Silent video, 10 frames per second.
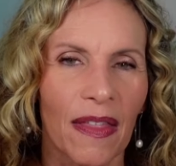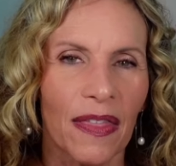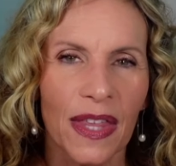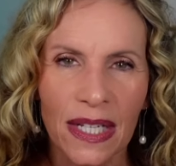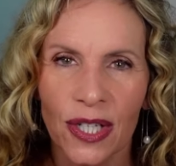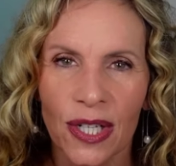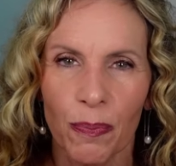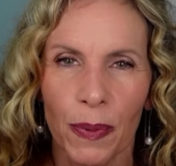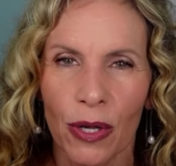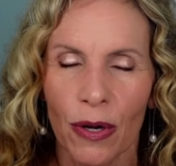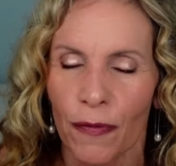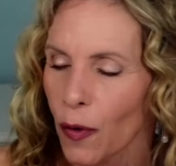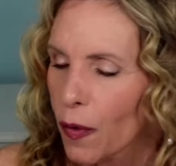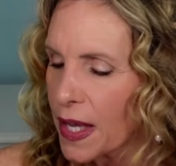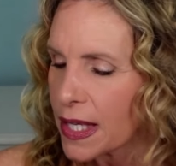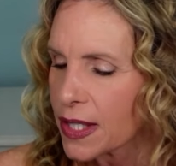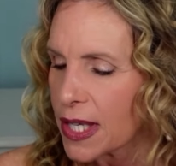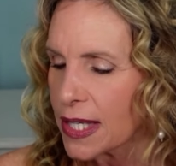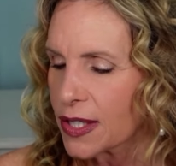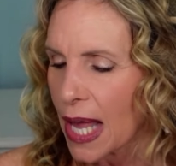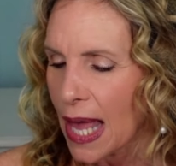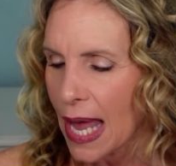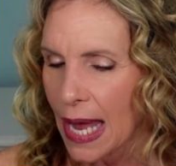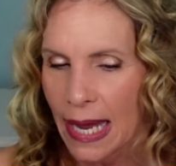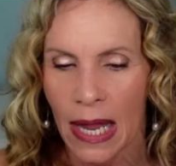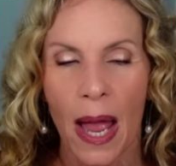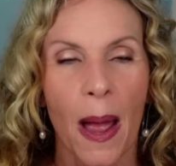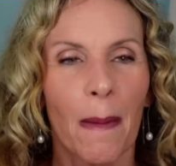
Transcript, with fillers: This is beautiful. This is a